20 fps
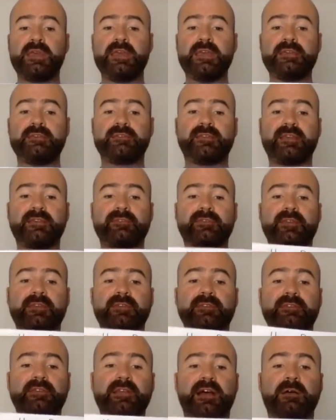He says they
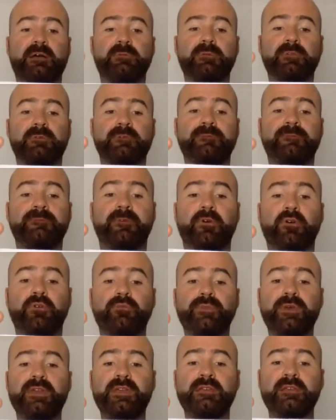start with a
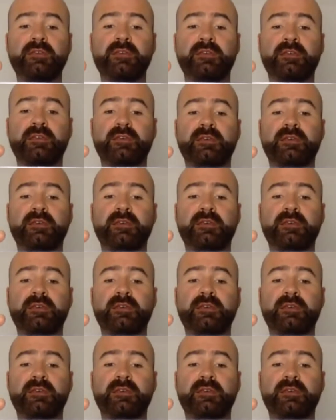forming,